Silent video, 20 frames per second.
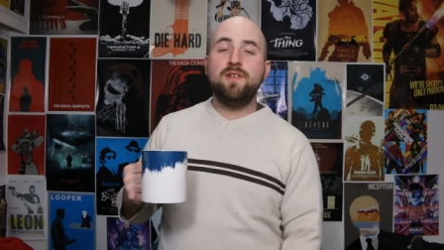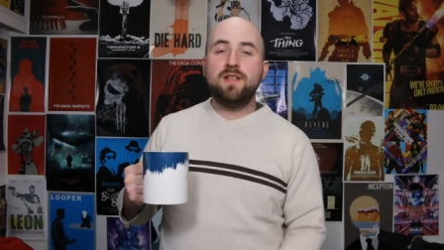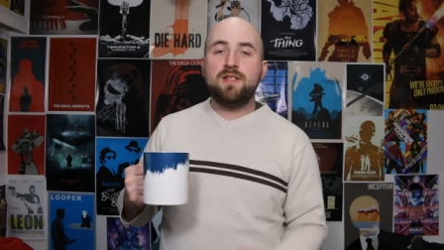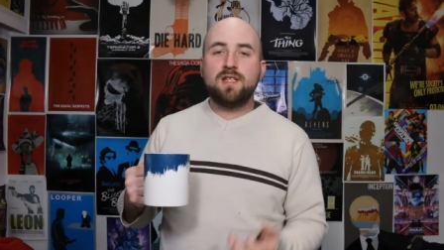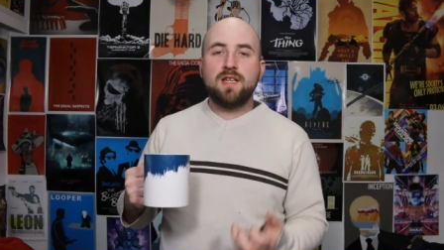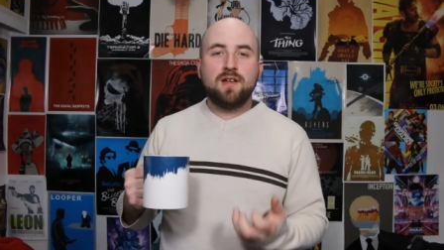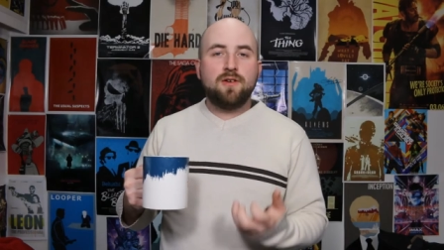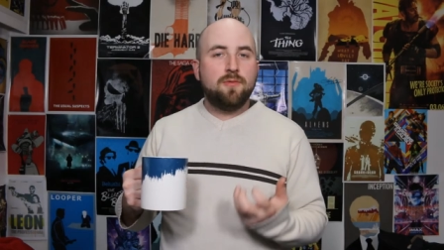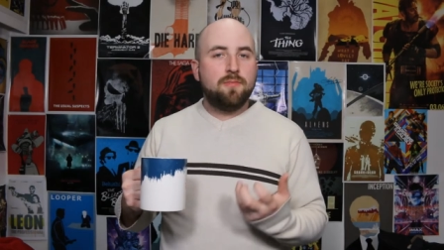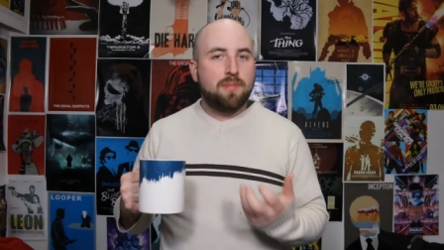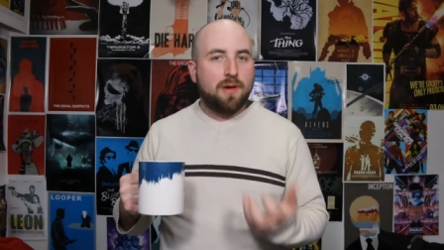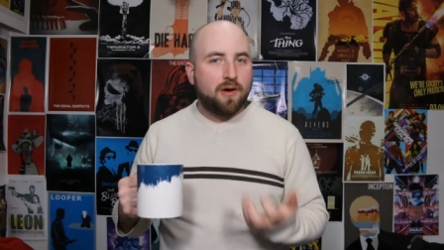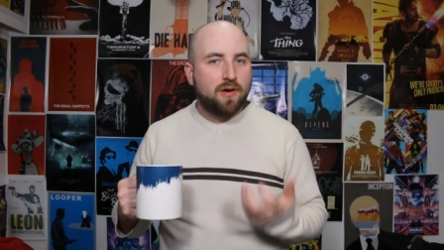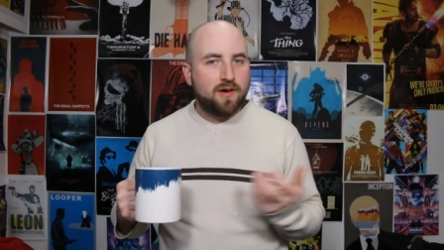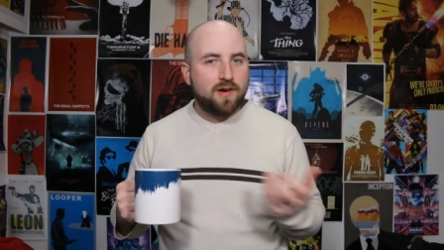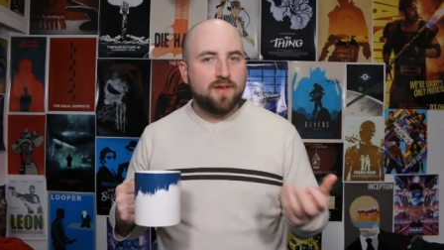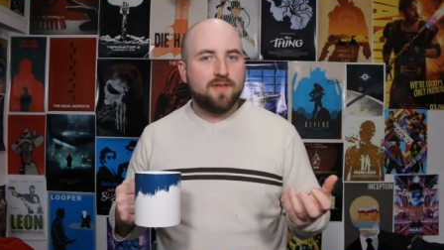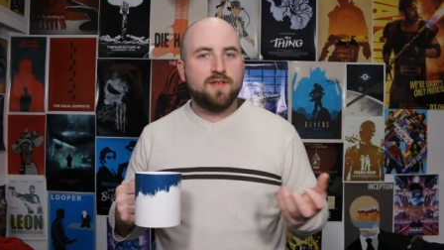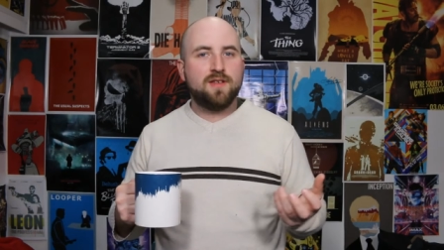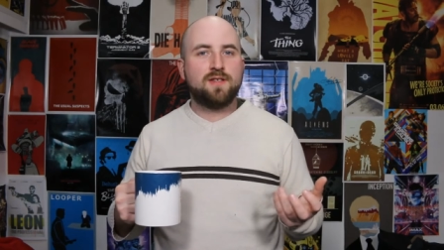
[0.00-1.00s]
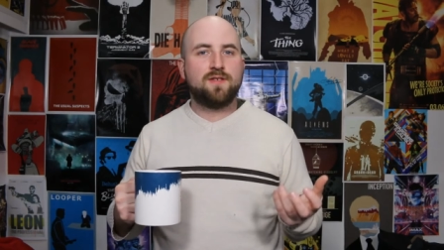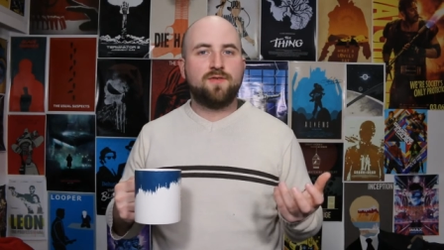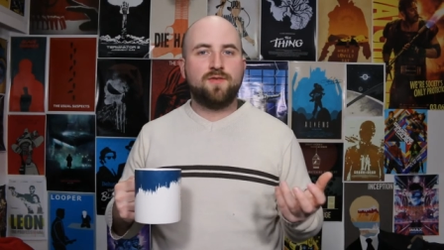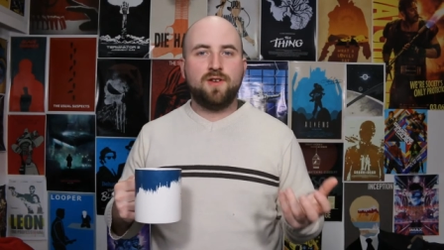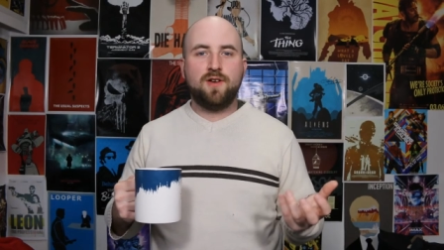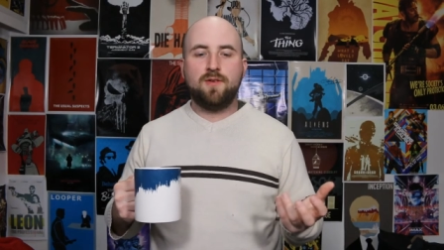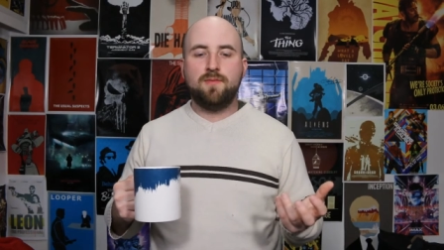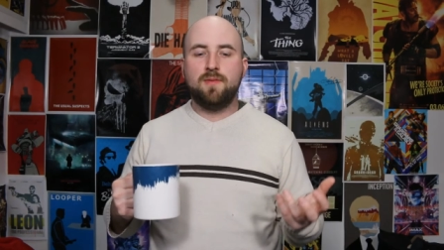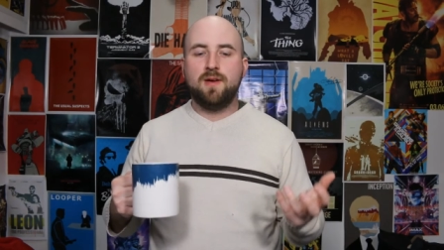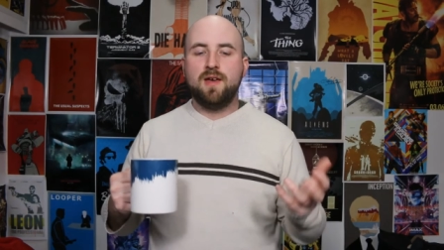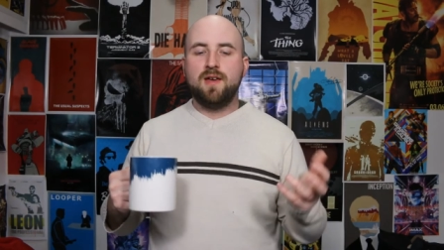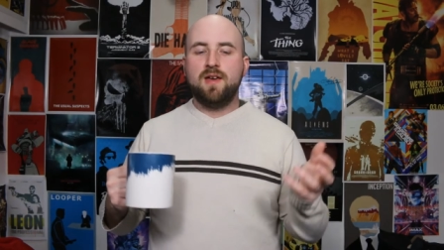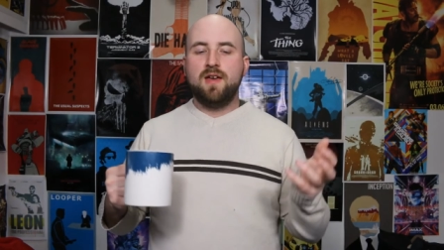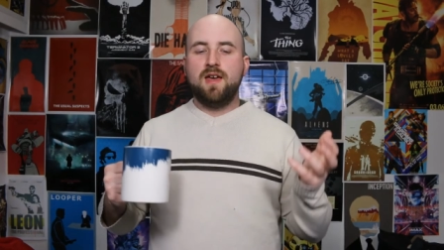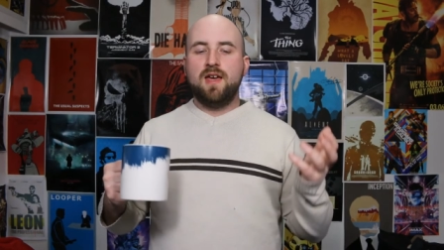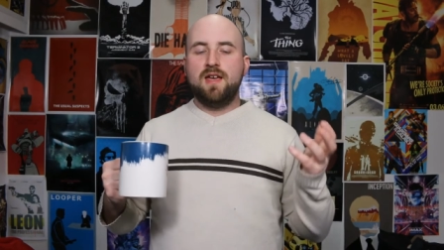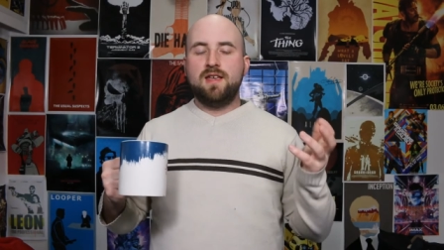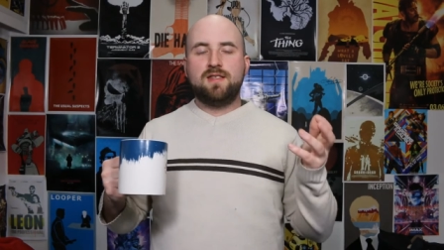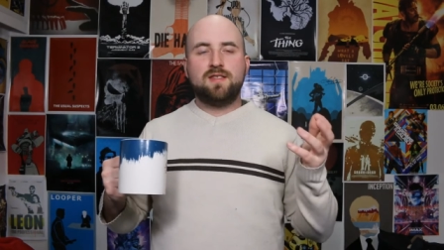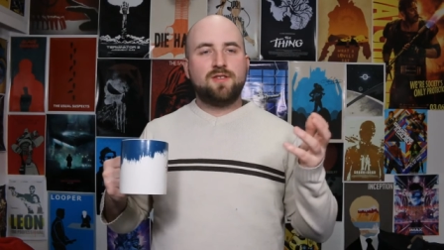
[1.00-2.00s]
Every single part of this film
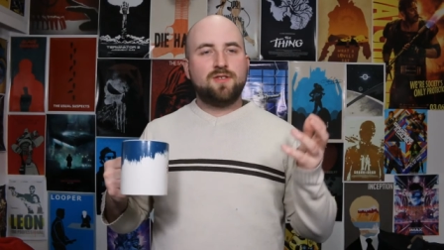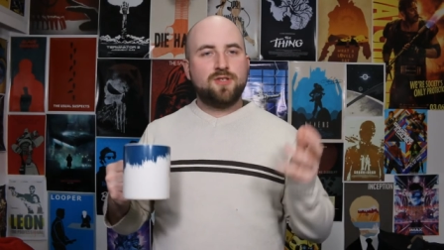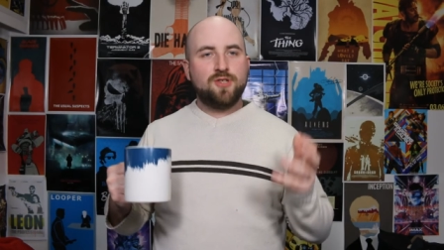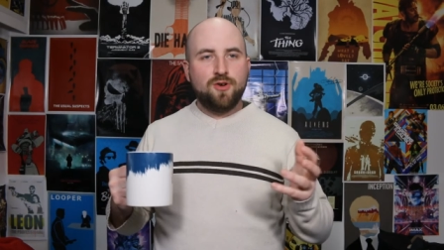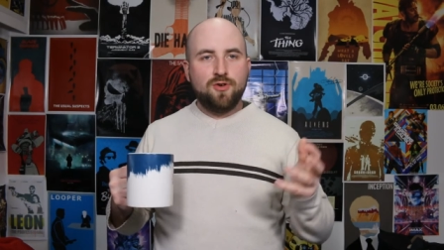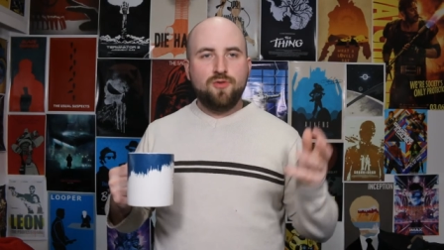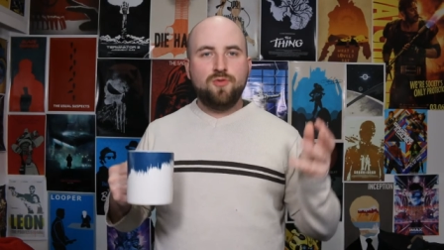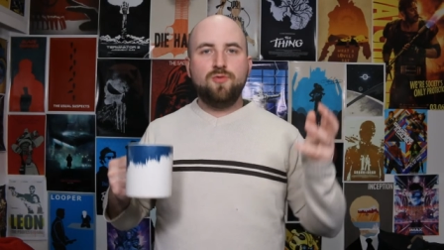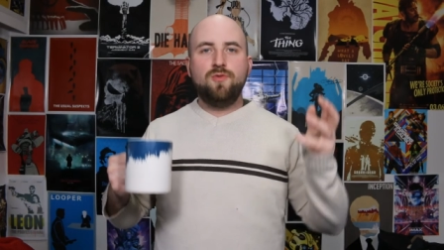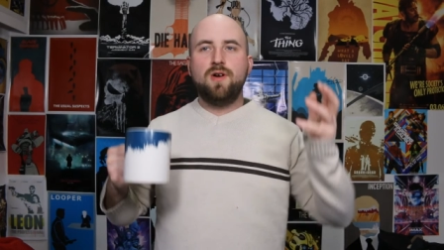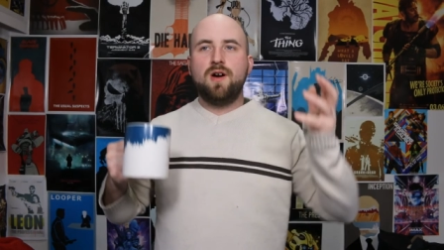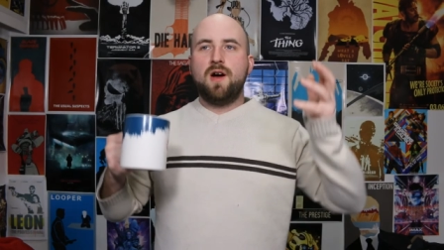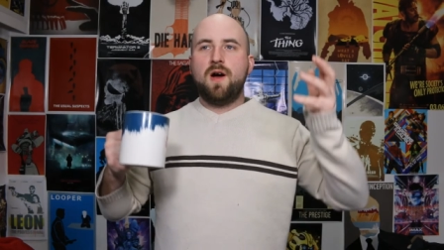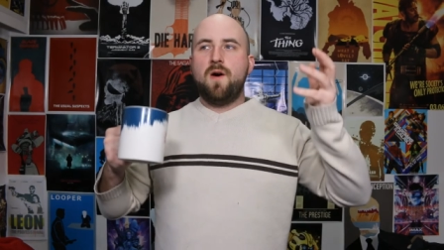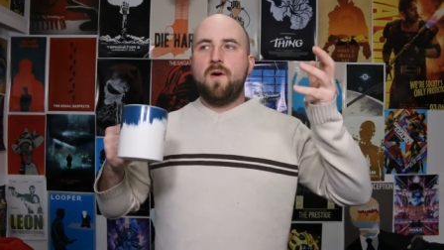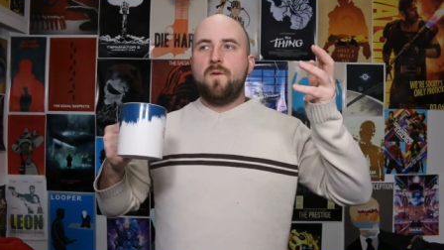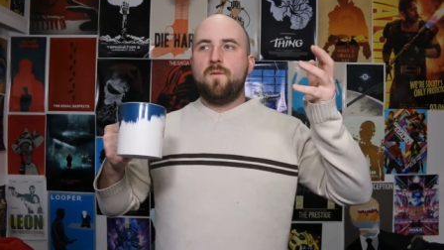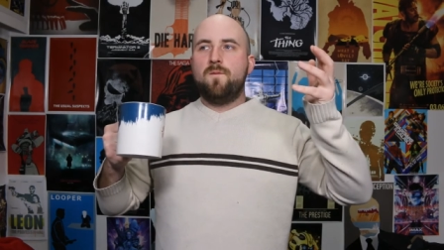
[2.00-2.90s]
is so